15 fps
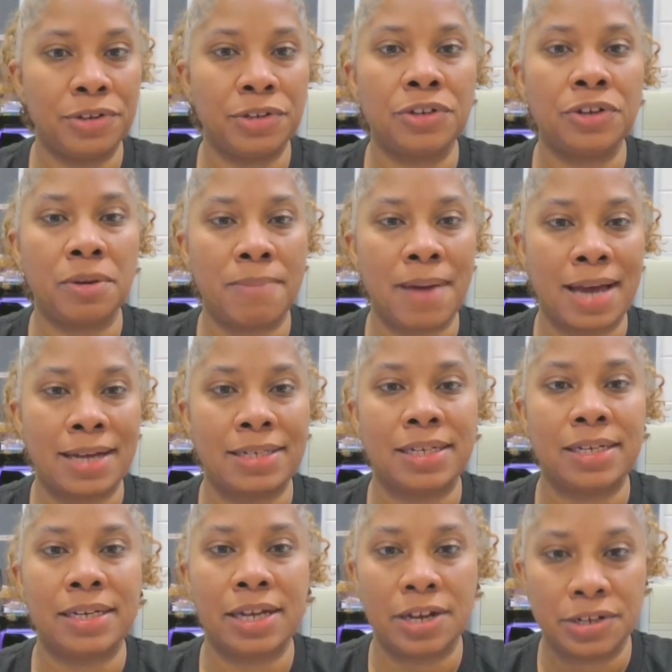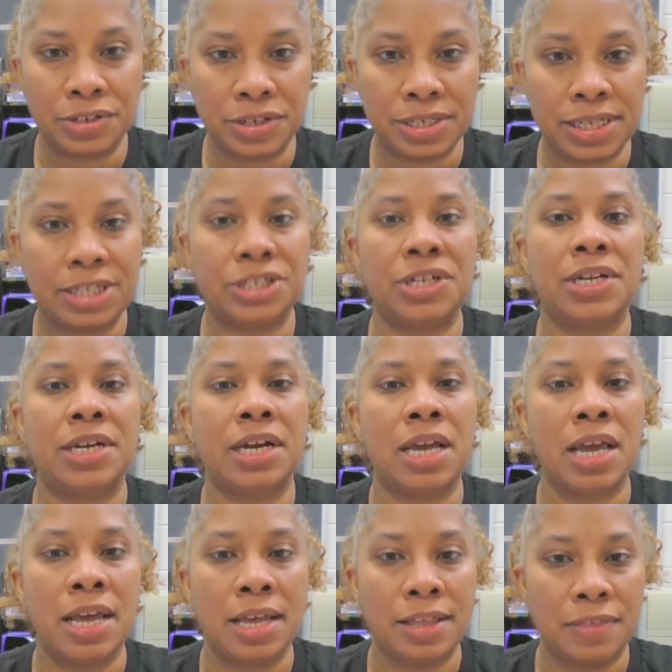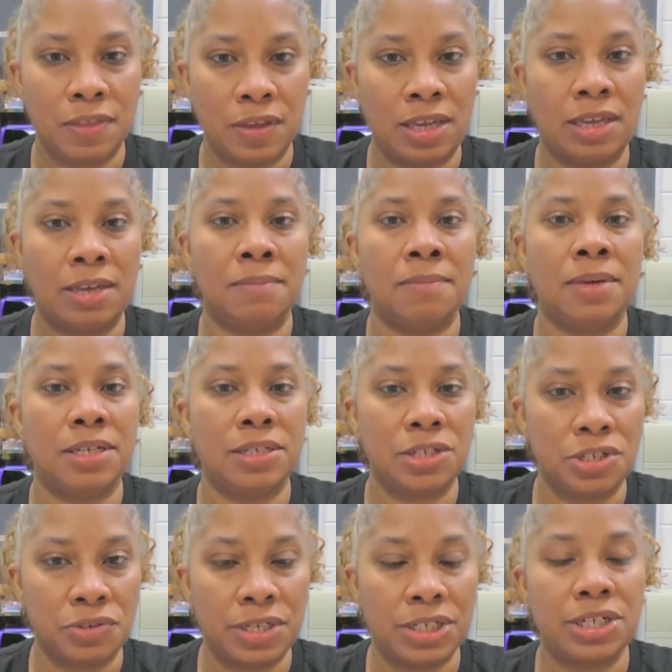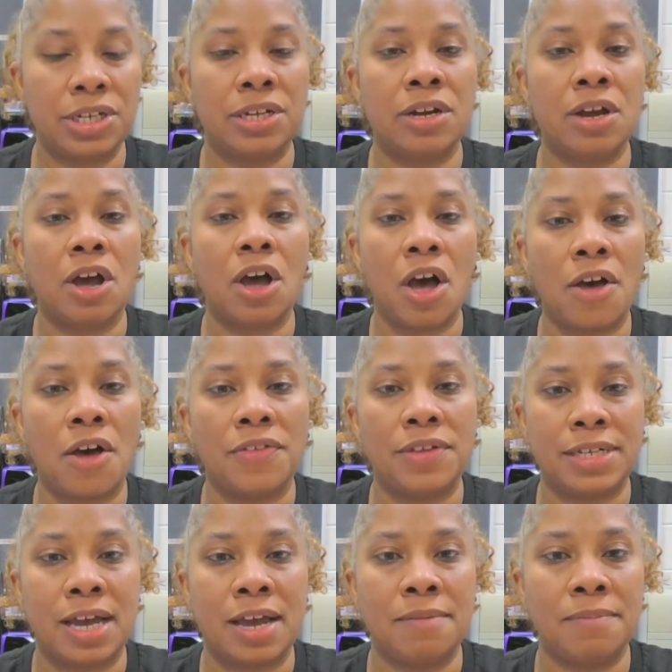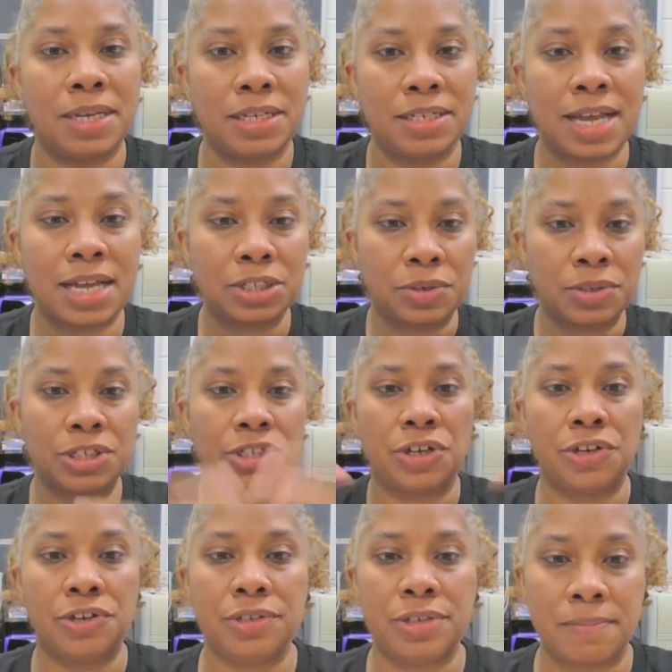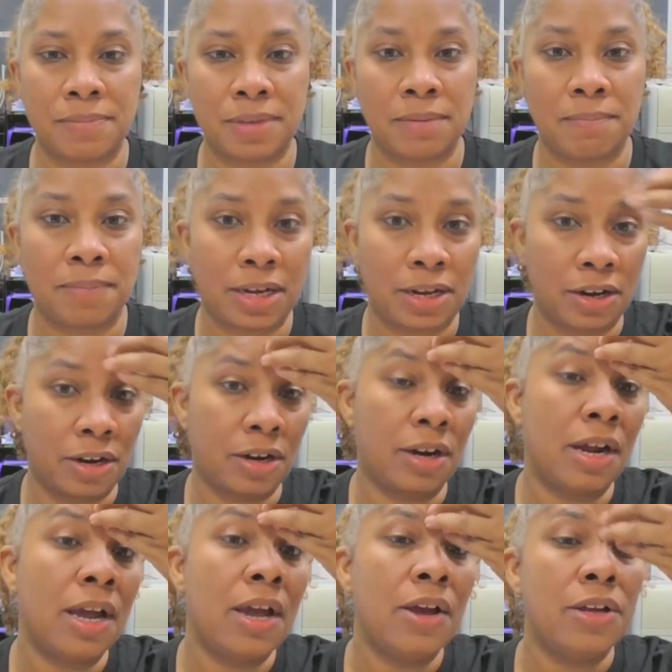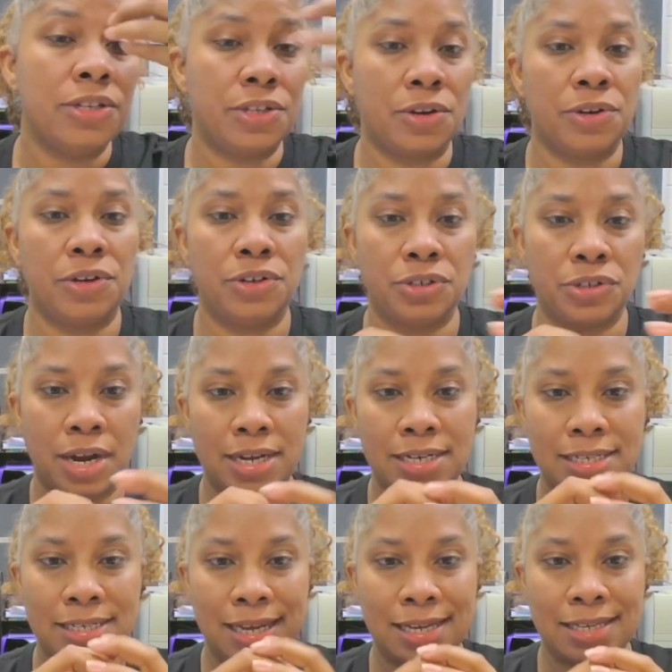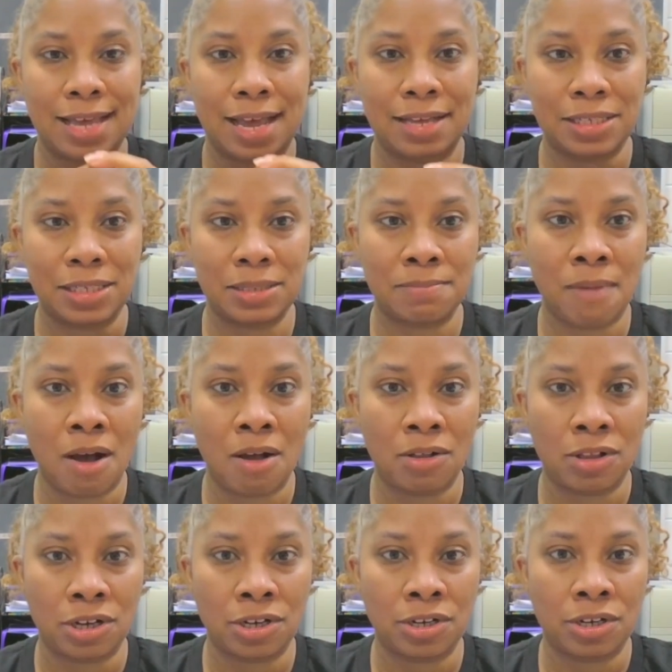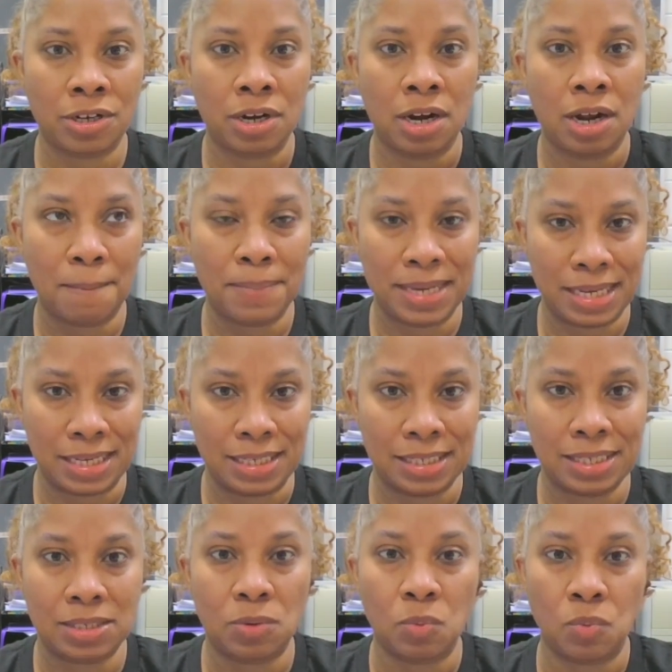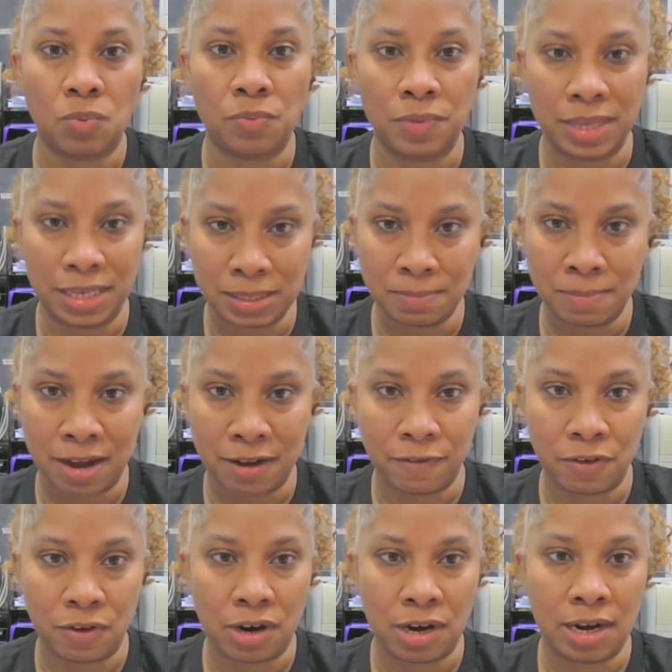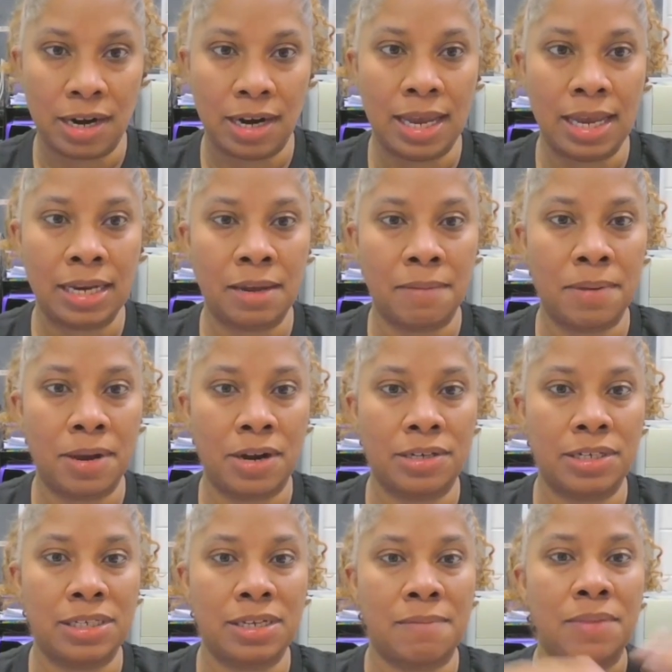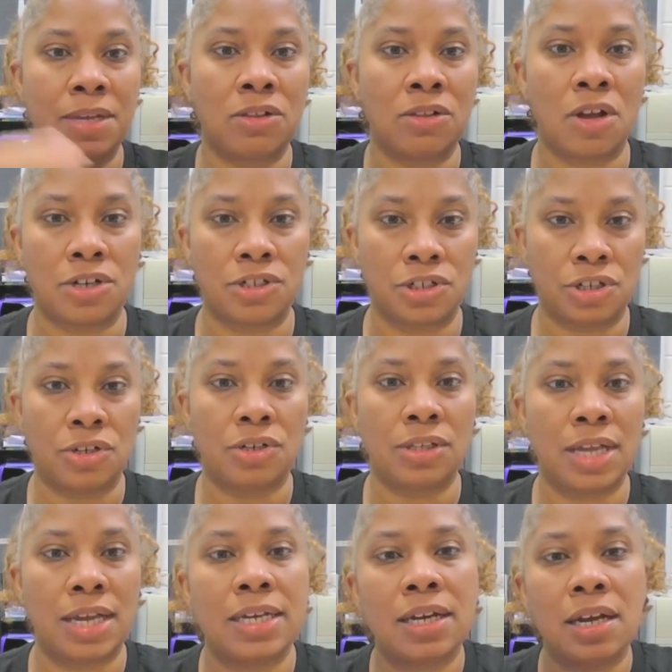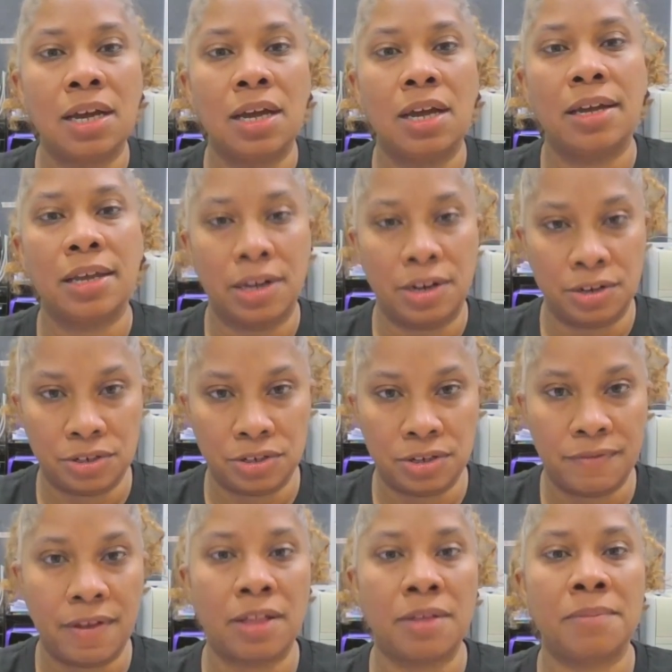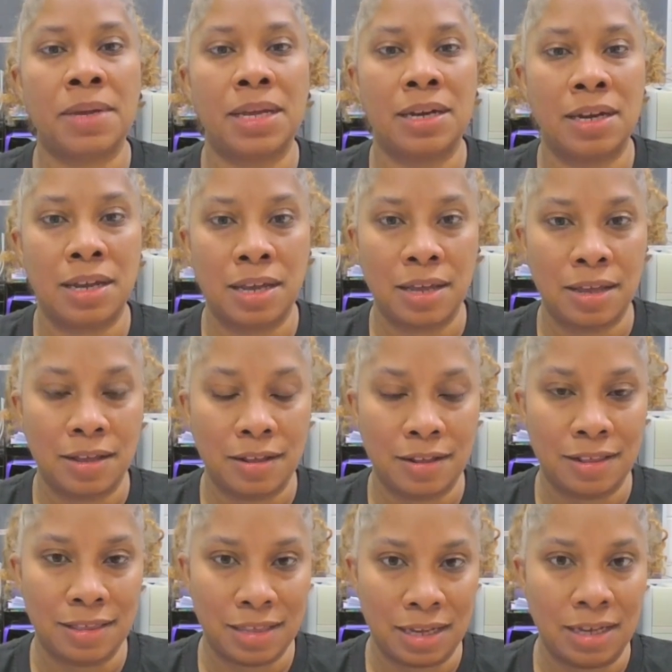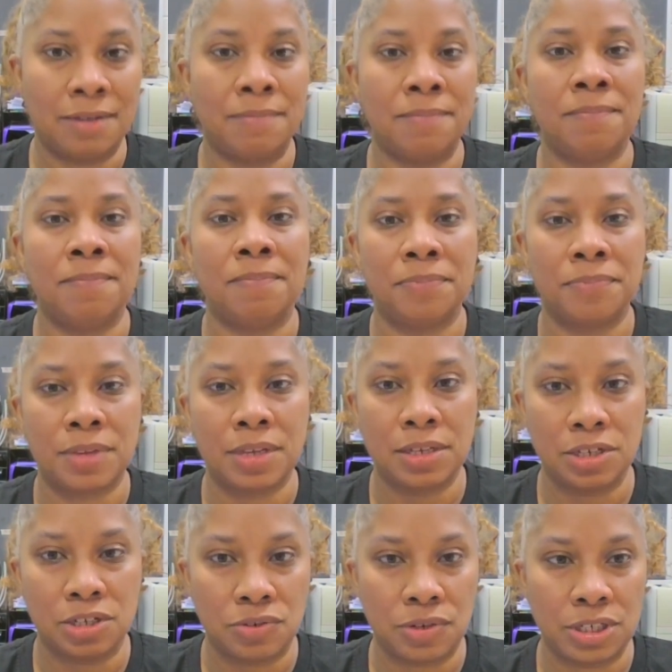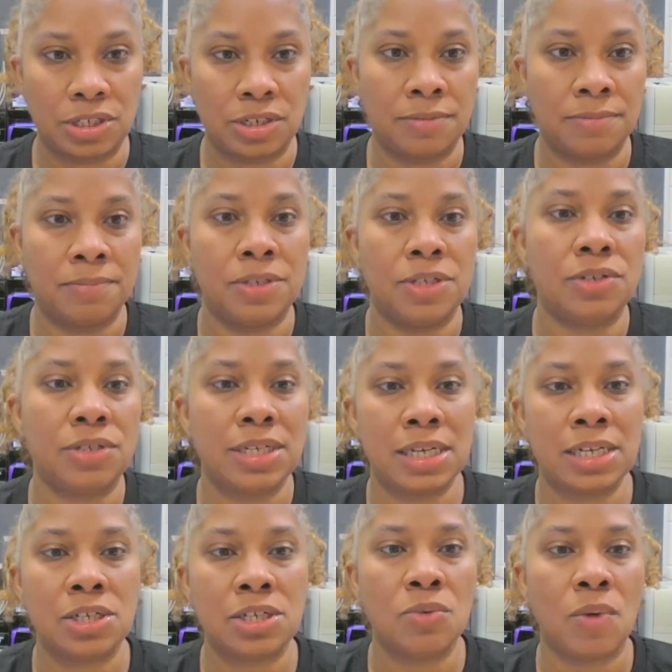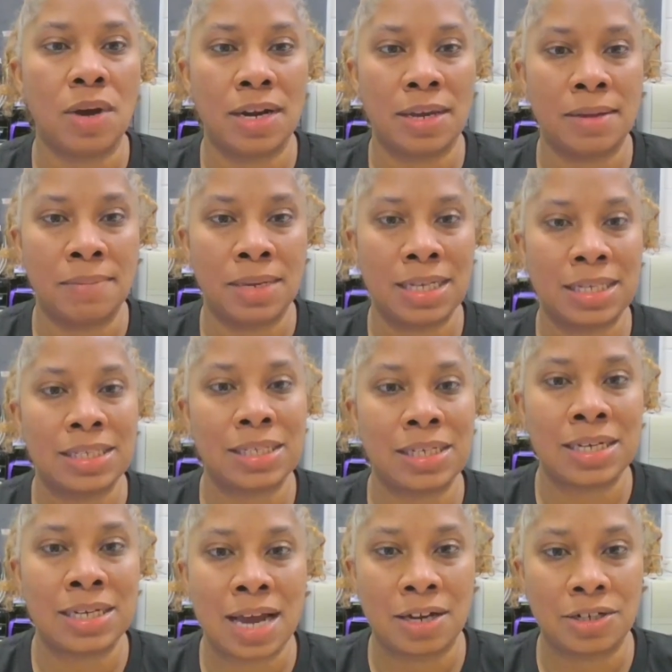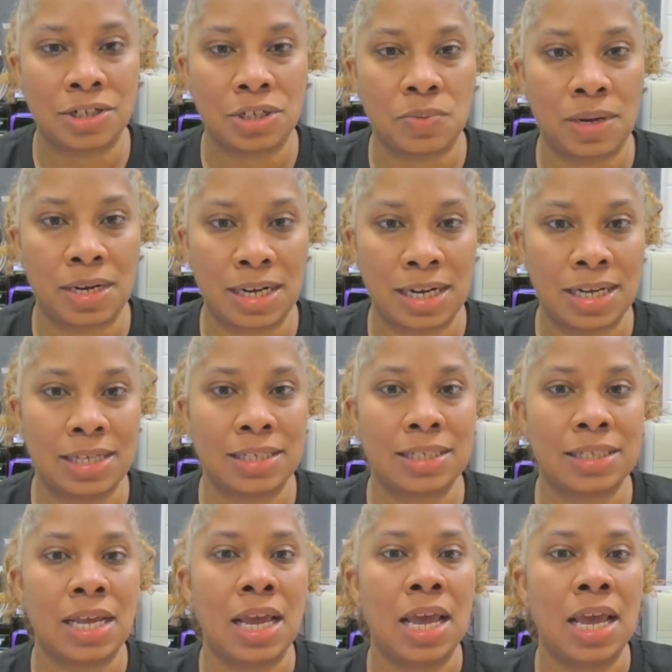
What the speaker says: You can go back to characterization, theme, situation all the time because that's going to show you something bigger. So you're trying to take that smaller piece, this metaphor, and compare it to something larger like character development, theme, situation. So dig into what it means, not just what it is.